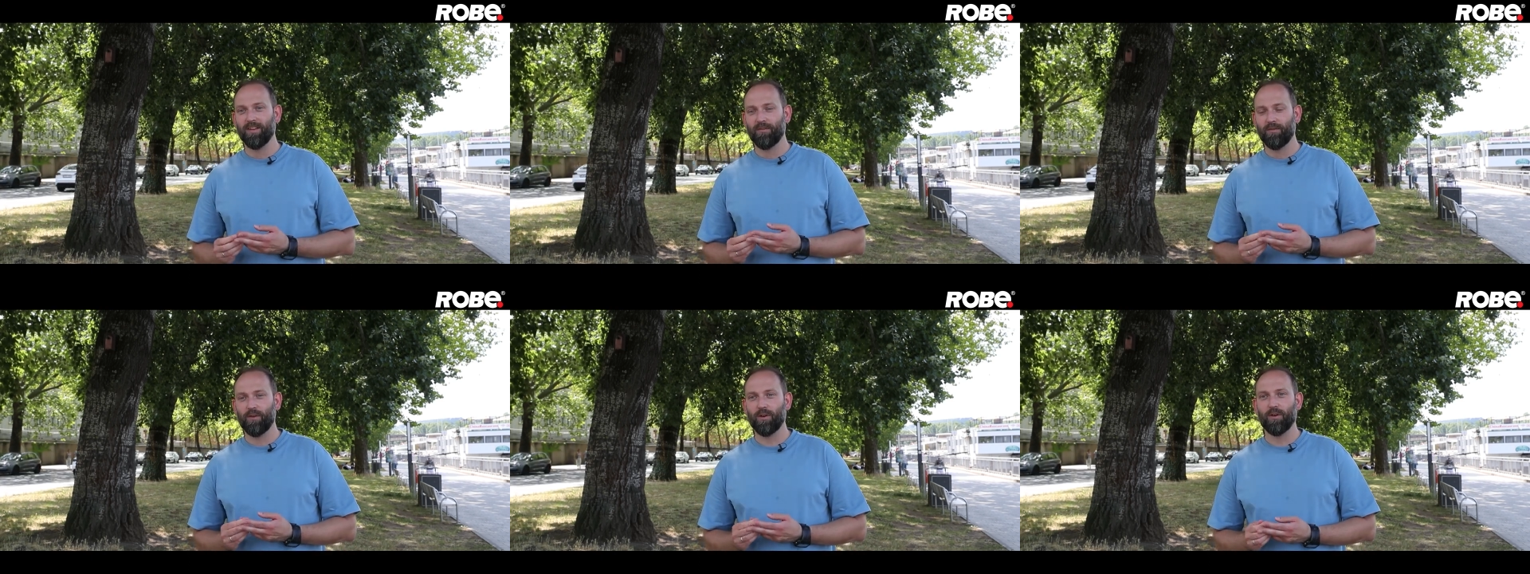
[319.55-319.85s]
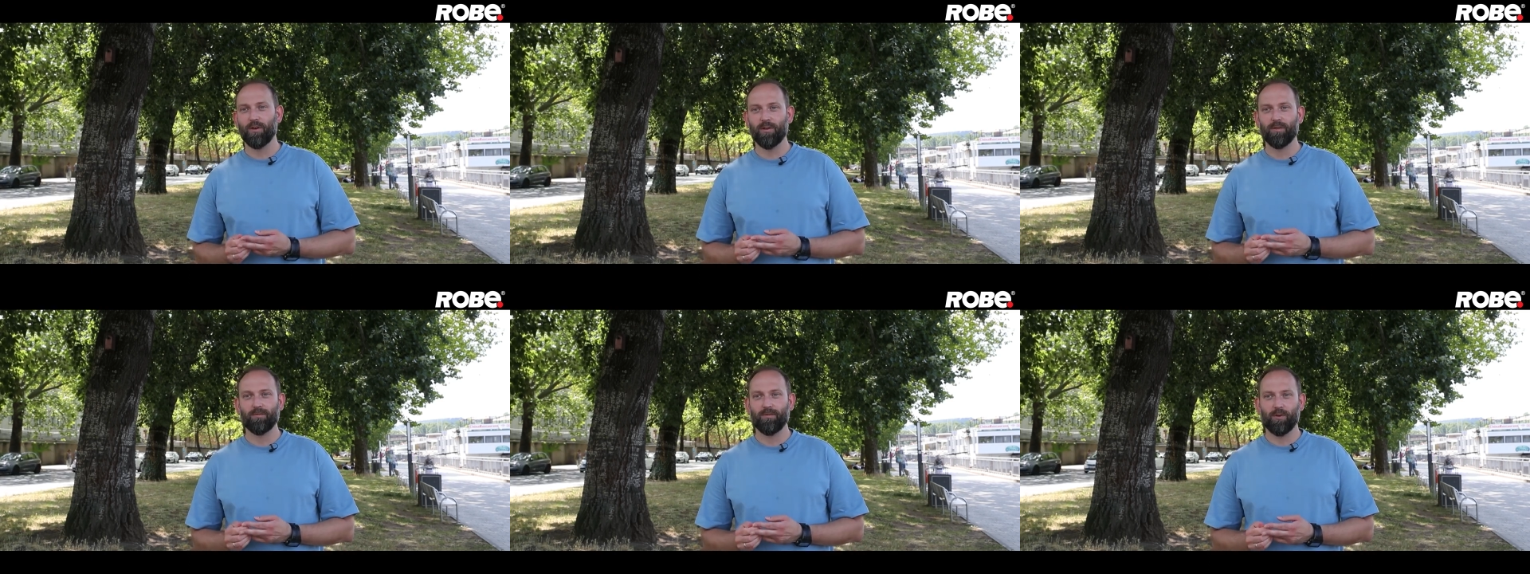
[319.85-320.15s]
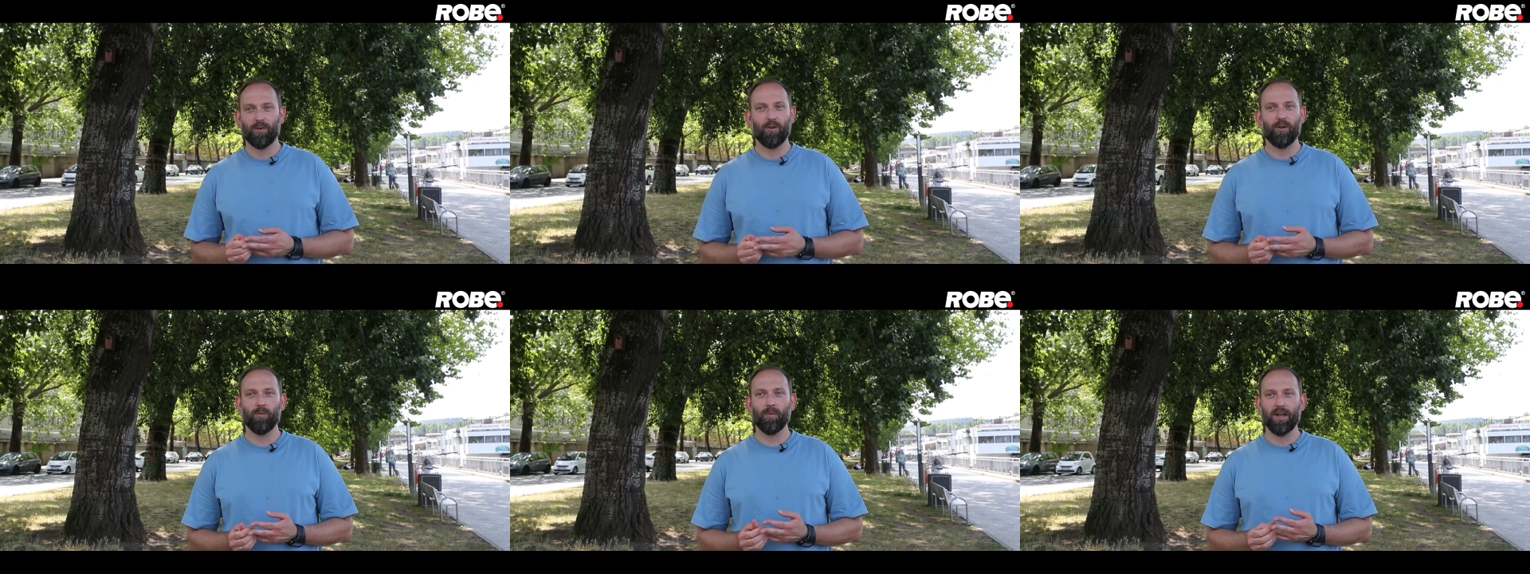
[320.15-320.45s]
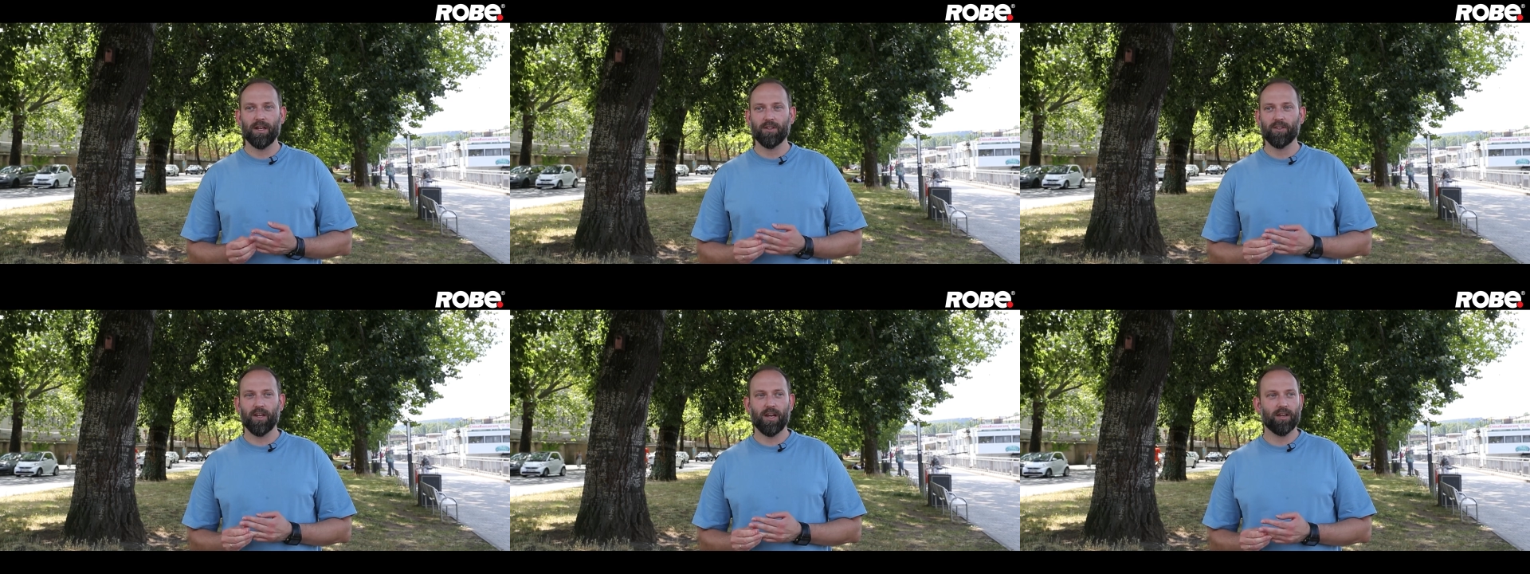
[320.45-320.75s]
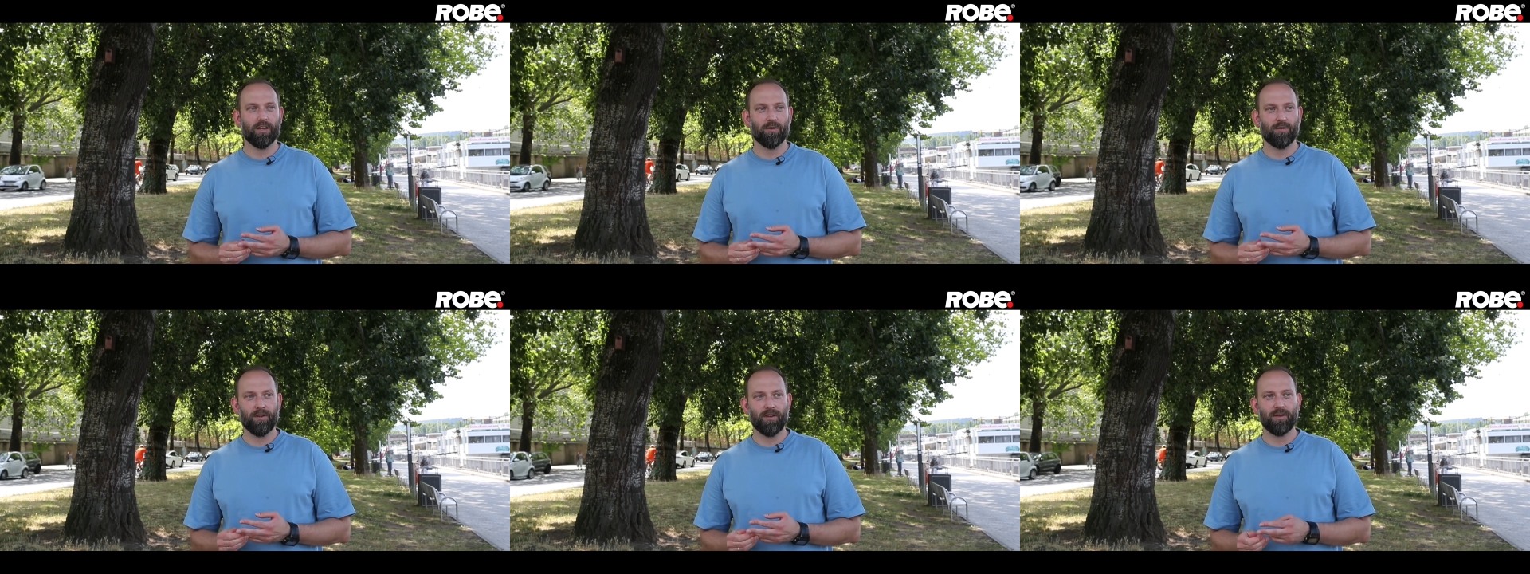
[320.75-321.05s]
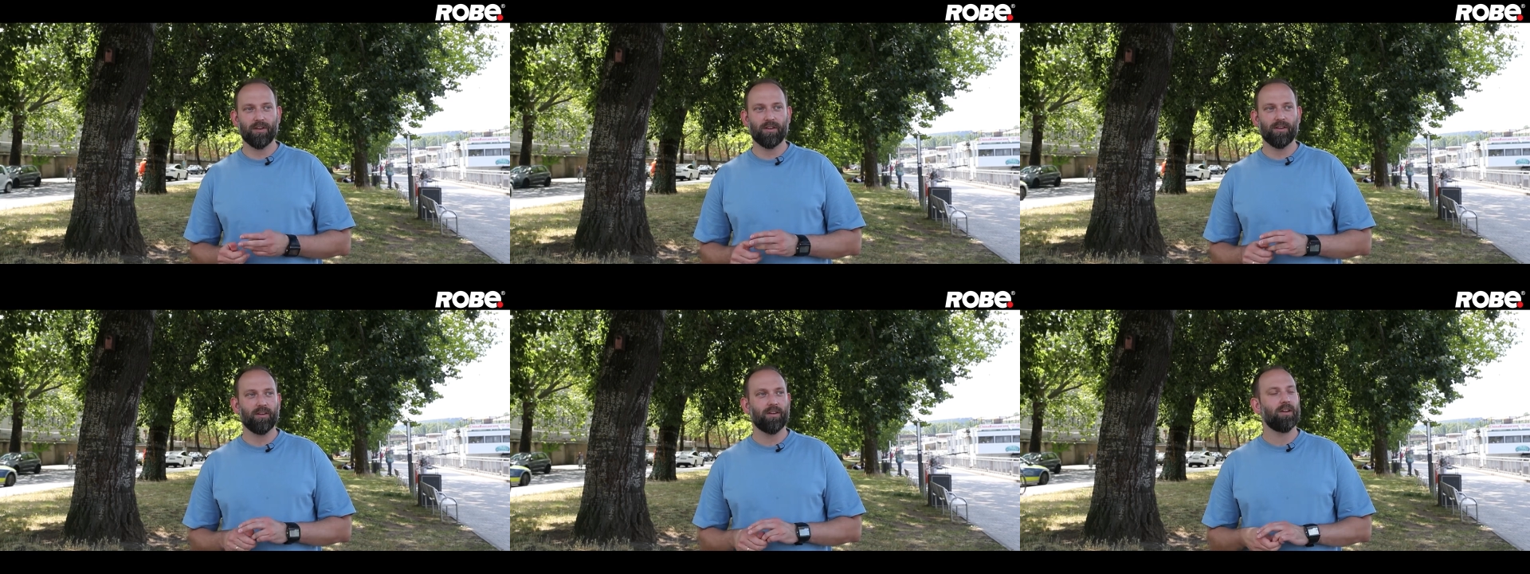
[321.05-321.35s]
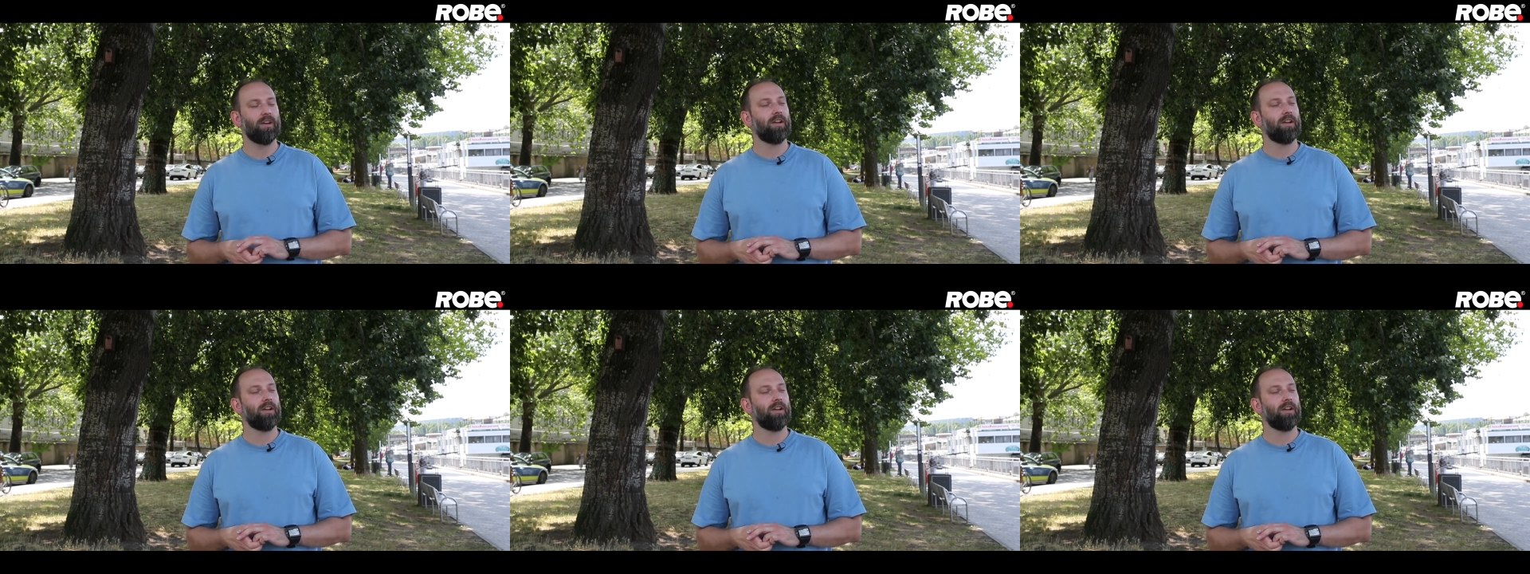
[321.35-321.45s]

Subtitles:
for all my entire career.